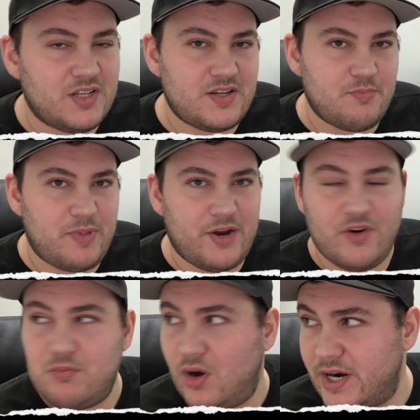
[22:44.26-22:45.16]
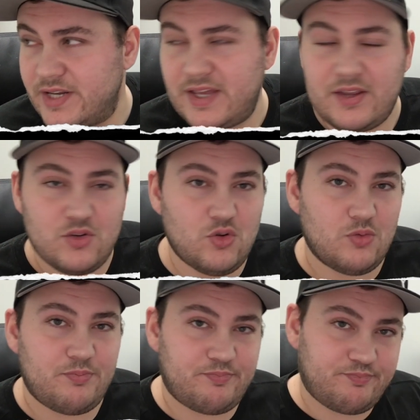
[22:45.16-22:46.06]
bear in mind that
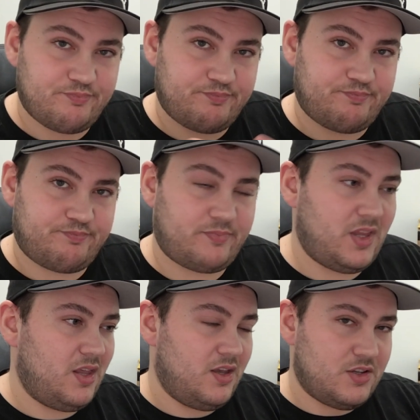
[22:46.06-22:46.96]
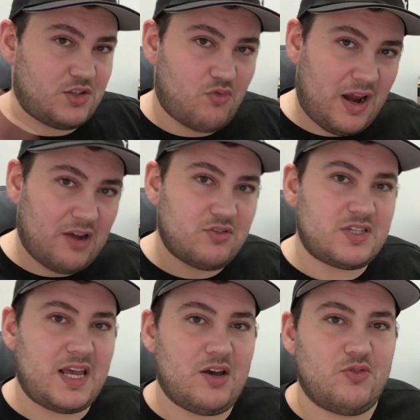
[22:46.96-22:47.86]
your surround
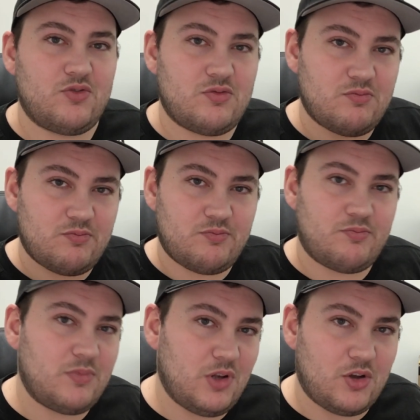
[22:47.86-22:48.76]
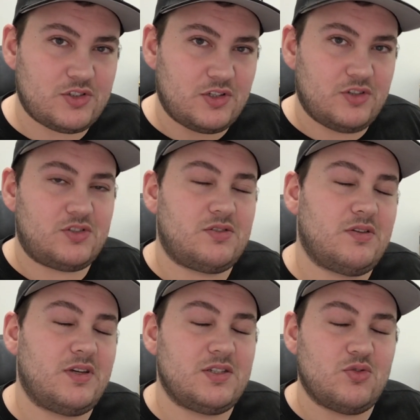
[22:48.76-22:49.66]
sound, lossless,
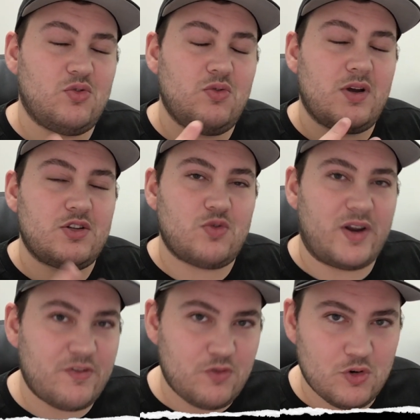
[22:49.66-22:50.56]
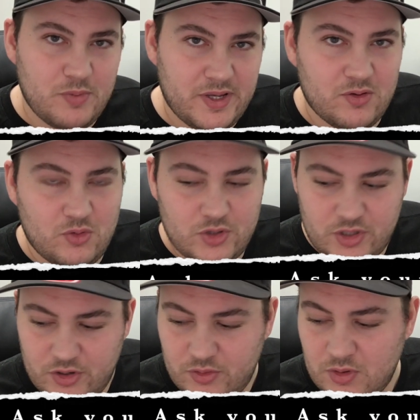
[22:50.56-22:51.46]
is all 24-bit
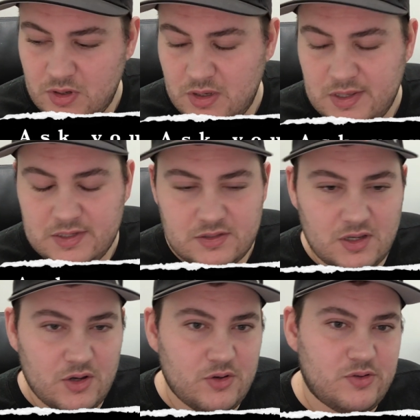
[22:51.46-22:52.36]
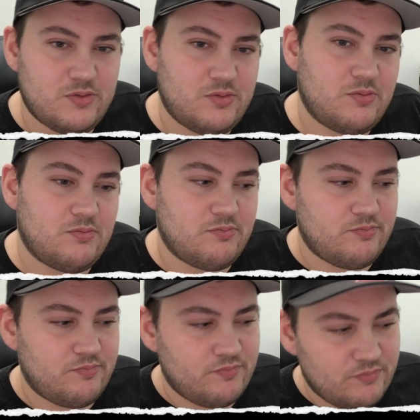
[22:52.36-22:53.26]
audio. So
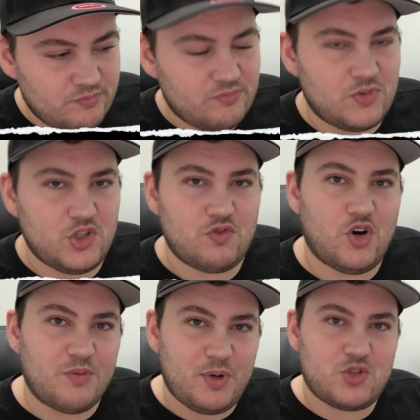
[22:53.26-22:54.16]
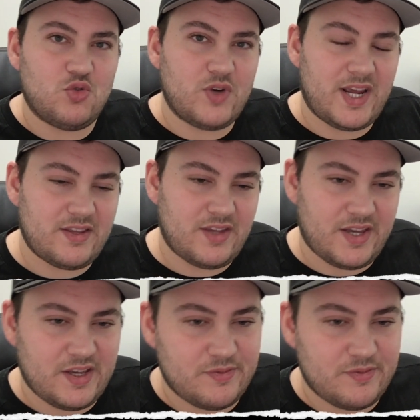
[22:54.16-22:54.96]
you've got a bottleneck there.